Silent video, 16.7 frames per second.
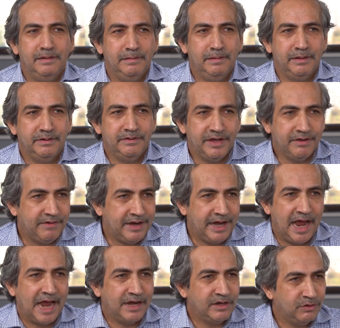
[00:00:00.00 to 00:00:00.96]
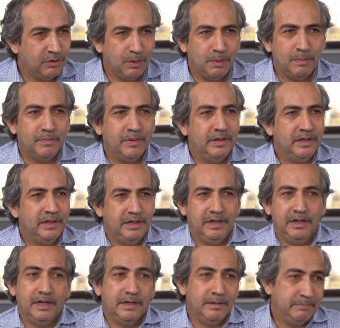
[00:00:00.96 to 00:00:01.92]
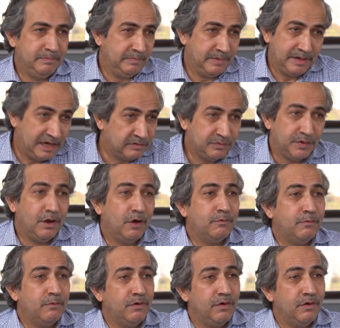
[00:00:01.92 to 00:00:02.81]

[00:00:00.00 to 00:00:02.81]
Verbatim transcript: uh, degree at home. these were not